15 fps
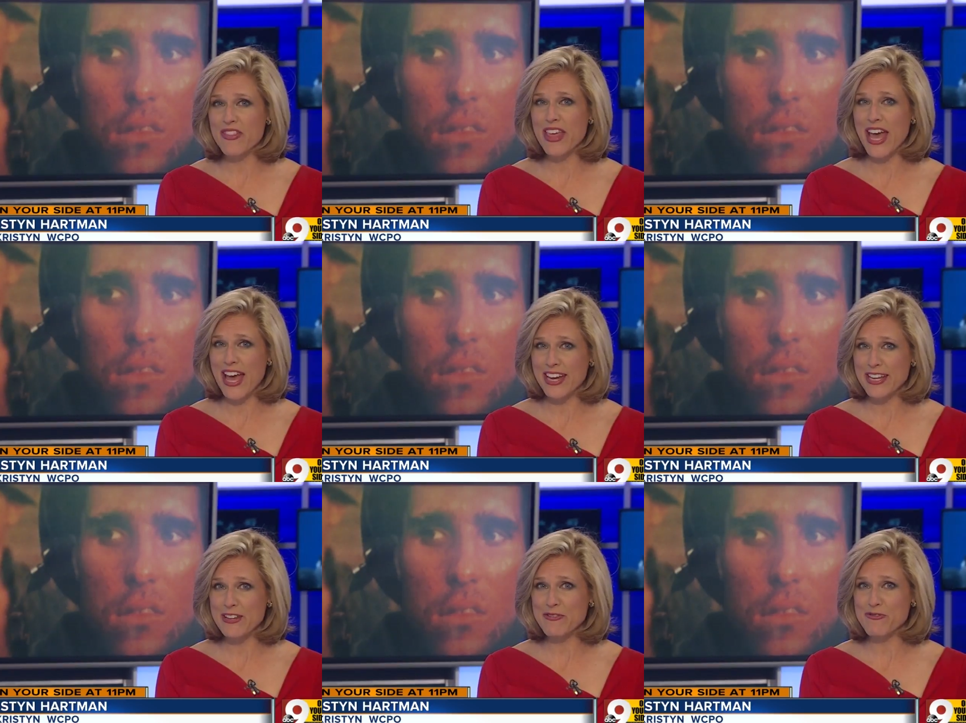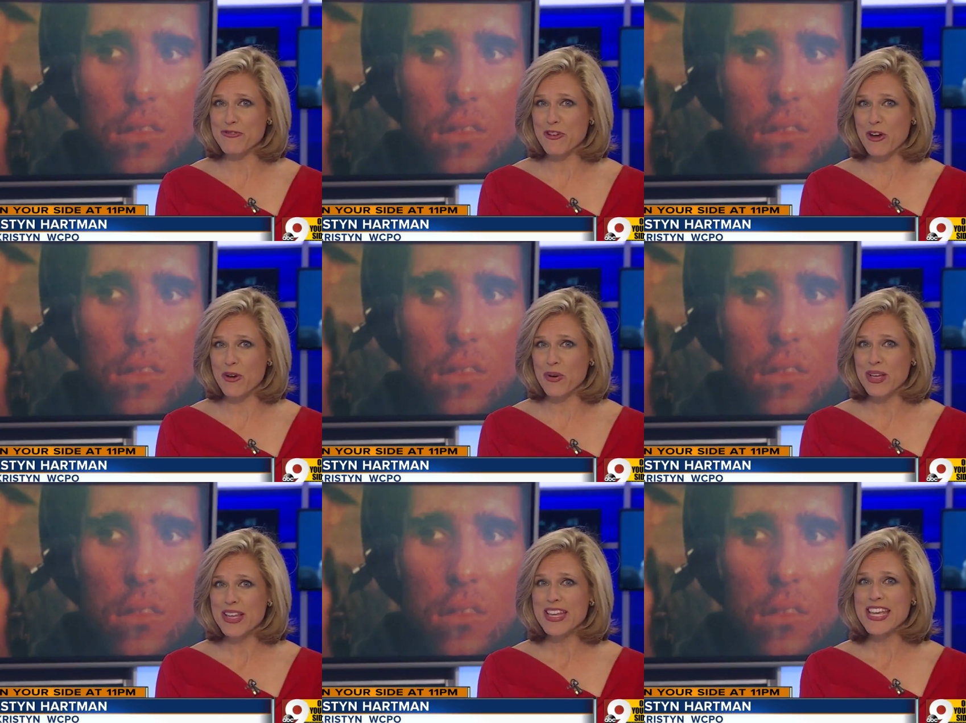Speaker 1: that
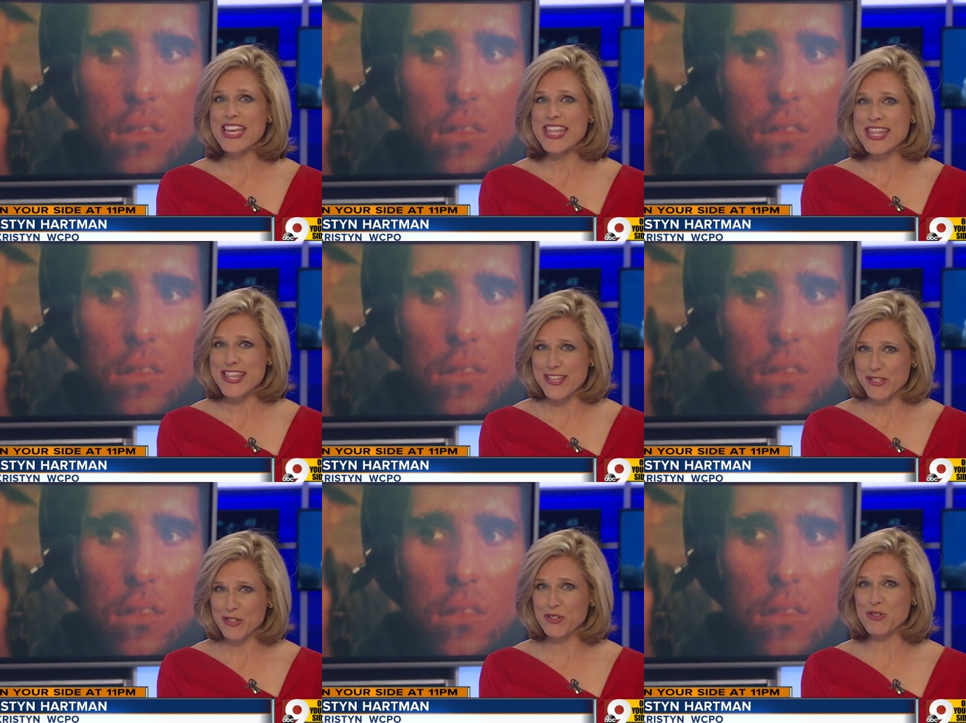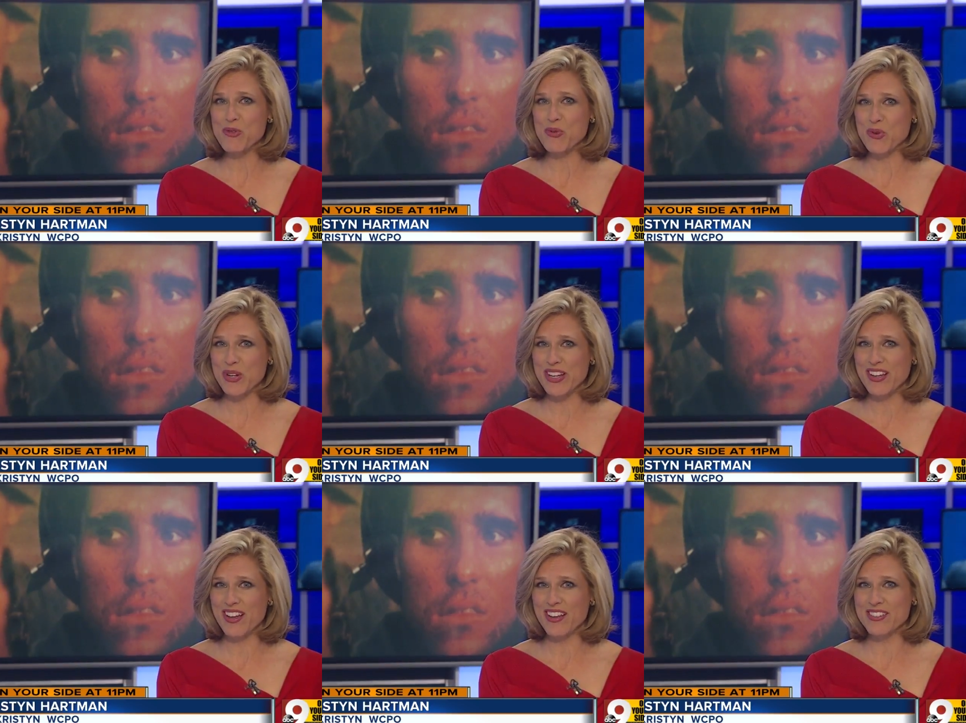info in this
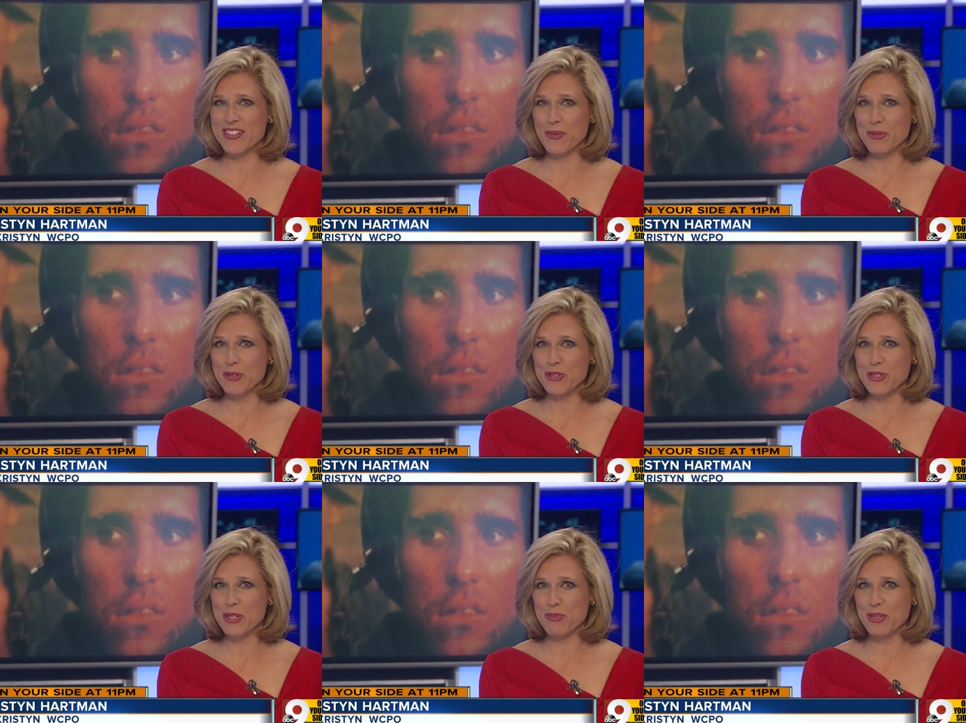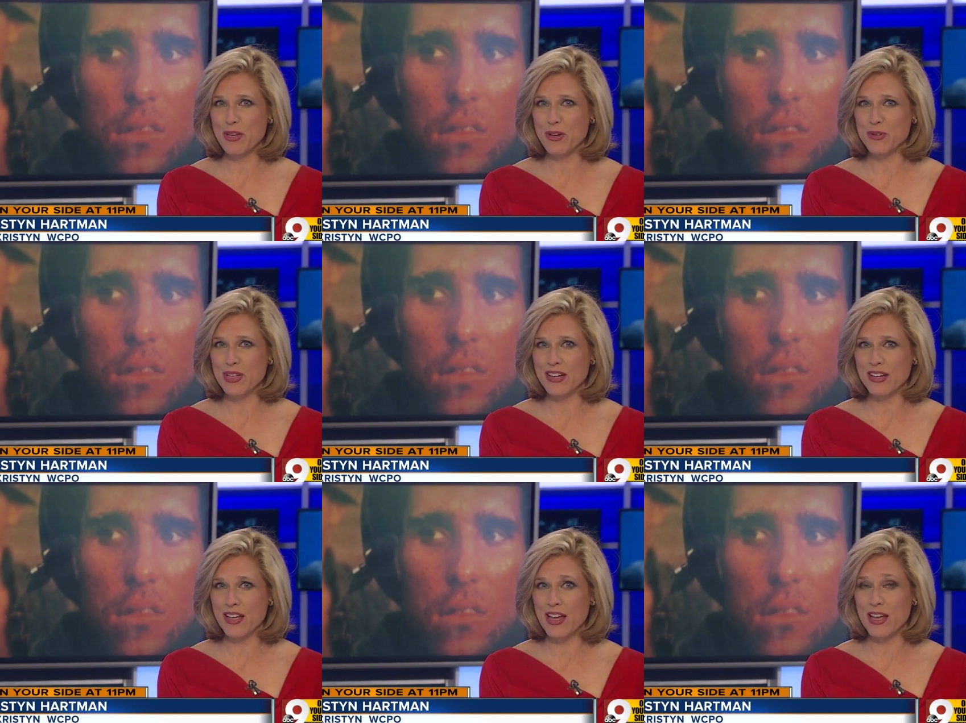story on
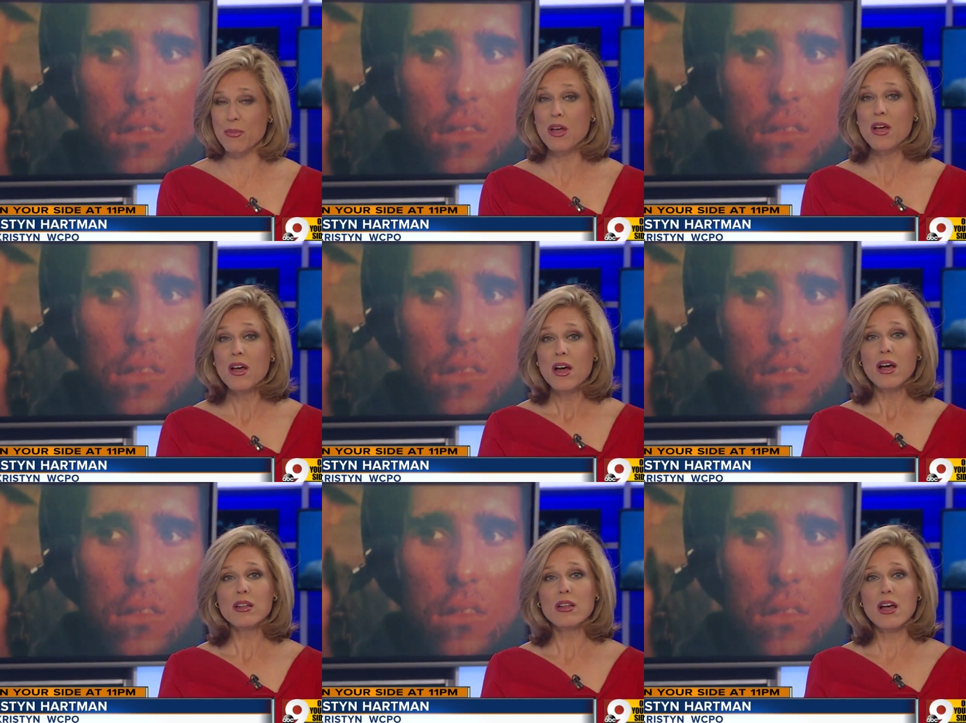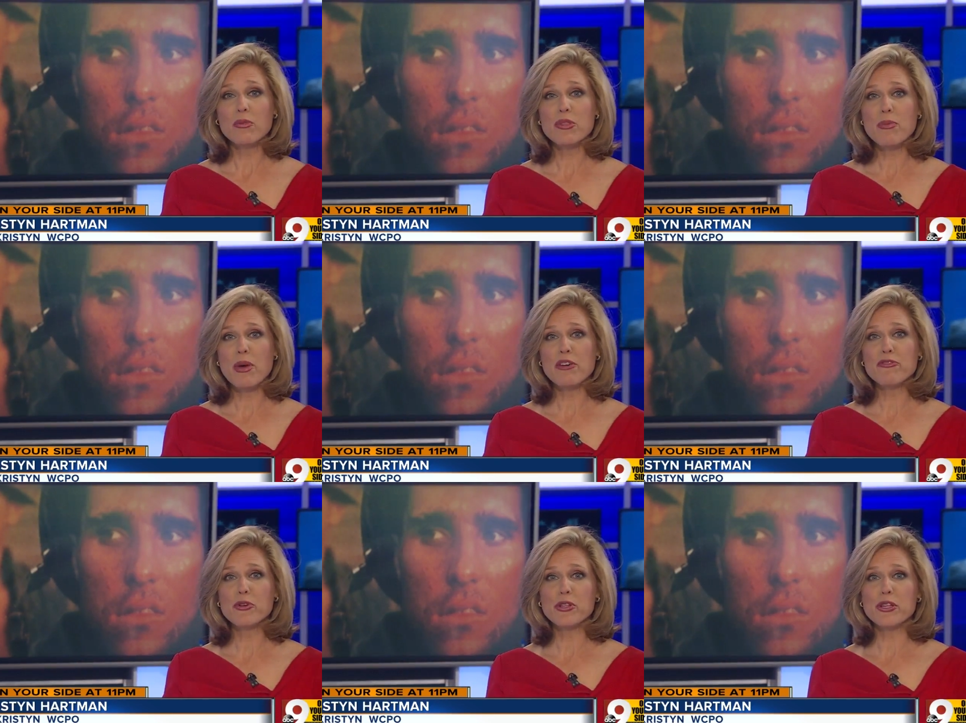WCPO.com, along with
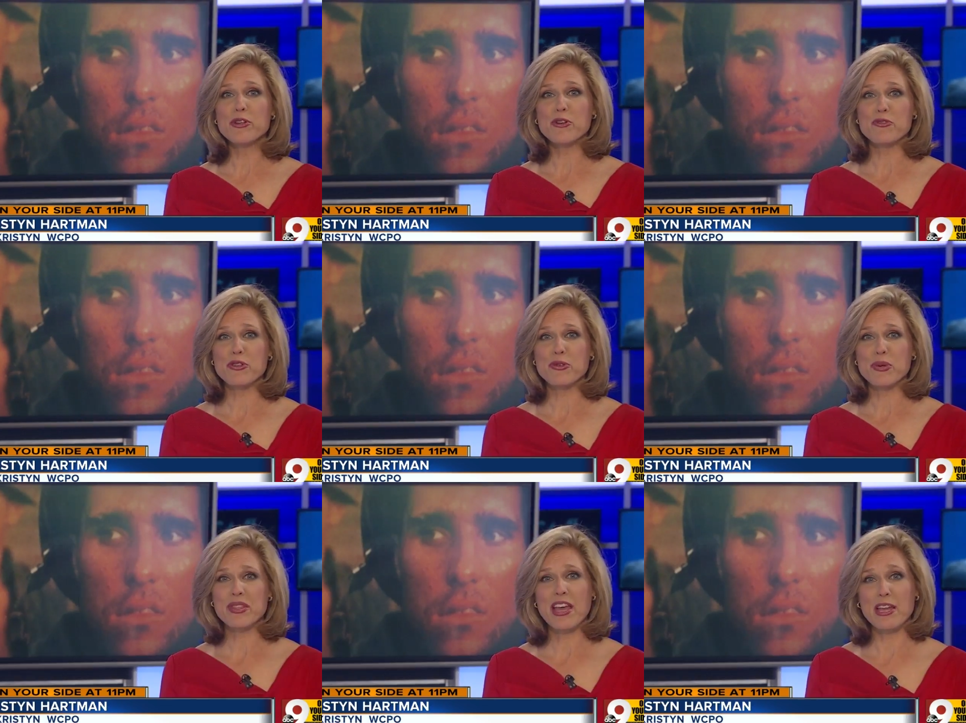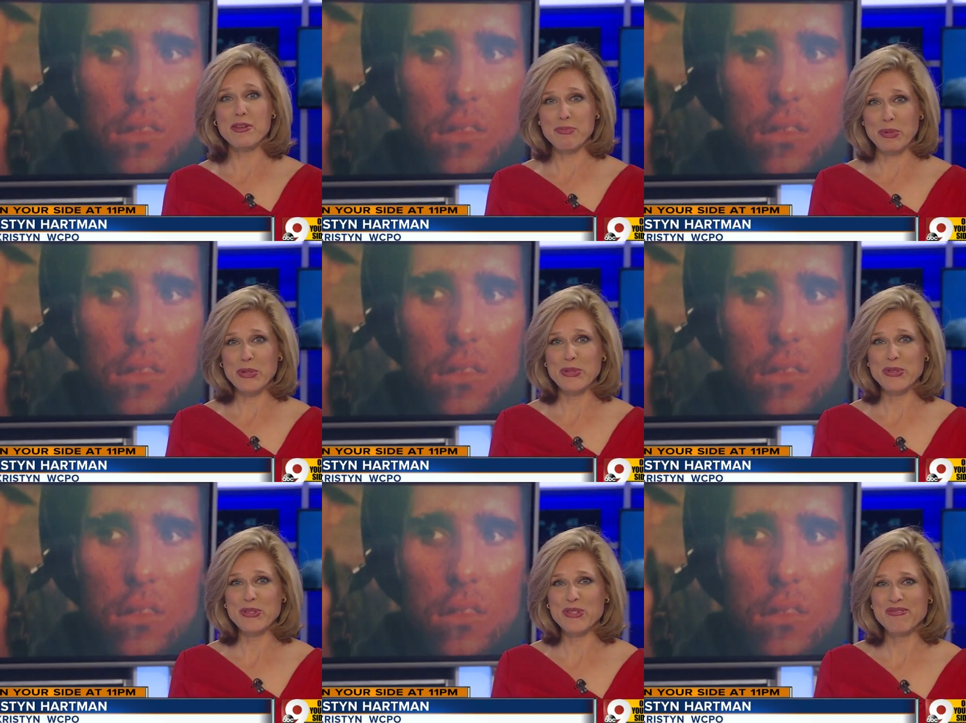my full interview with Ken
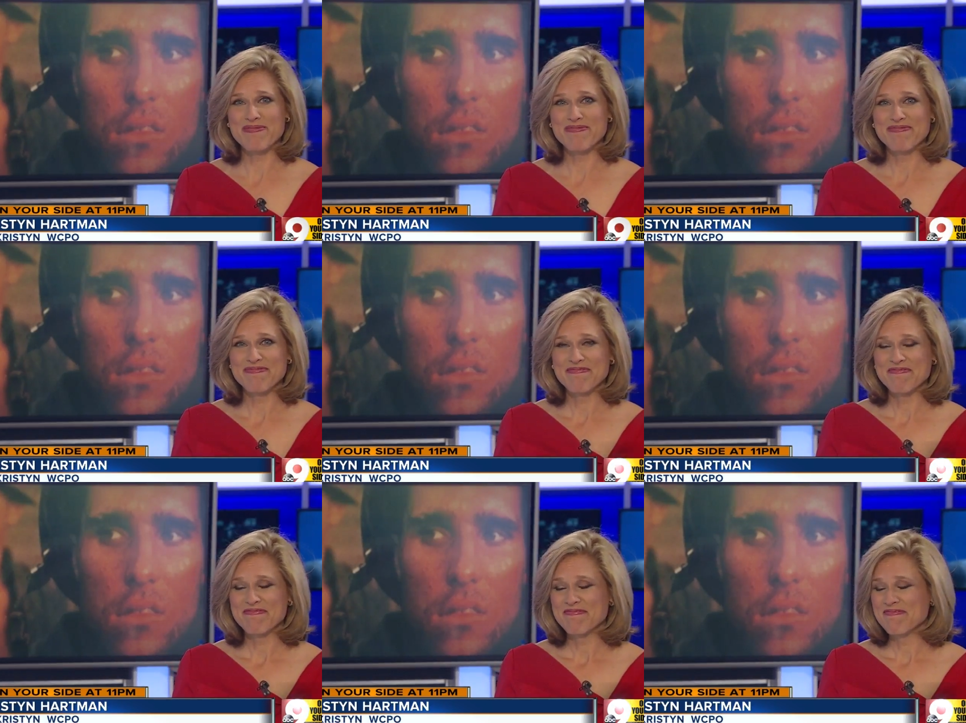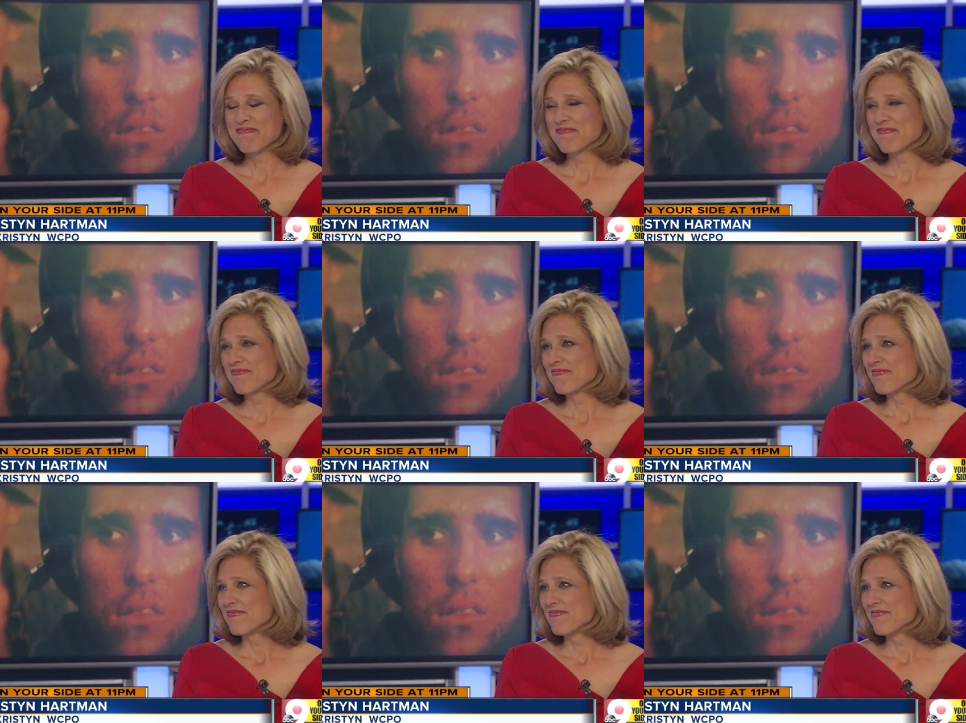Burns. First off, let me